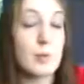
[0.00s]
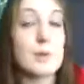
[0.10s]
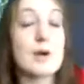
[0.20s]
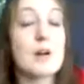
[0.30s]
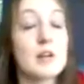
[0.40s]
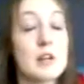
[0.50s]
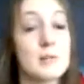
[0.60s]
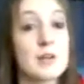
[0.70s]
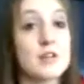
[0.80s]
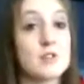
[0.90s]
Wade Barrett
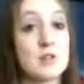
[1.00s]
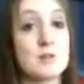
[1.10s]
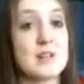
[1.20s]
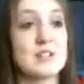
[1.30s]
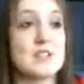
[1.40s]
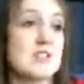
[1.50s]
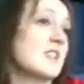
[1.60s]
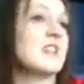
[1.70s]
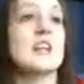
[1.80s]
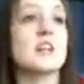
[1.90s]
eliminates Chris Masters,
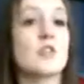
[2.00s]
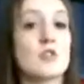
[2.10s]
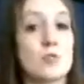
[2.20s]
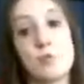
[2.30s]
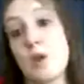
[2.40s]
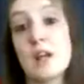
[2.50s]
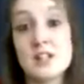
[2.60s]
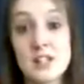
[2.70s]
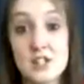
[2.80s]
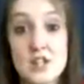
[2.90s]
and then, like,
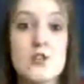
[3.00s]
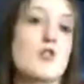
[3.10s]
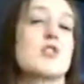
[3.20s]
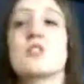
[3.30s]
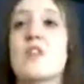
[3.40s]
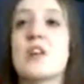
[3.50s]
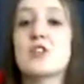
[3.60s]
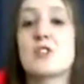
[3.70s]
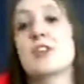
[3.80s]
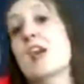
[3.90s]
as he's literally just done that,
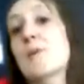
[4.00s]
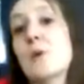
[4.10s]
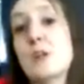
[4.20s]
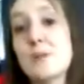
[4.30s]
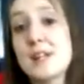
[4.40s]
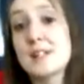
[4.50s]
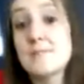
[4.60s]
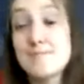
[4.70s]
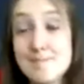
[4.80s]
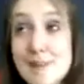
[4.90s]
Justin Gabriel eliminates
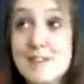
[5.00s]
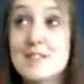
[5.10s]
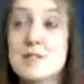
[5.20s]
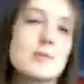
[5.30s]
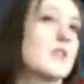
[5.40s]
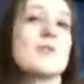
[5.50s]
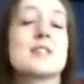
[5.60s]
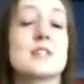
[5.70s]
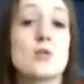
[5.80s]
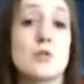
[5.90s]
Barrett, which
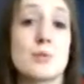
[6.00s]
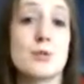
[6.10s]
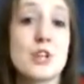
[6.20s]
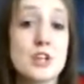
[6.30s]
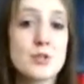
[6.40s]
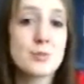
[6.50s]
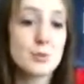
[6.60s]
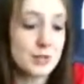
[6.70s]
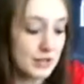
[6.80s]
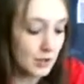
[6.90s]
obviously is causing more tension
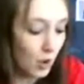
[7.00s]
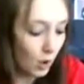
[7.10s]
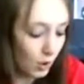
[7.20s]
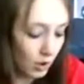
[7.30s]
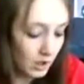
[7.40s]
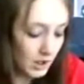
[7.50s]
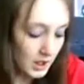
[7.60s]
between the core.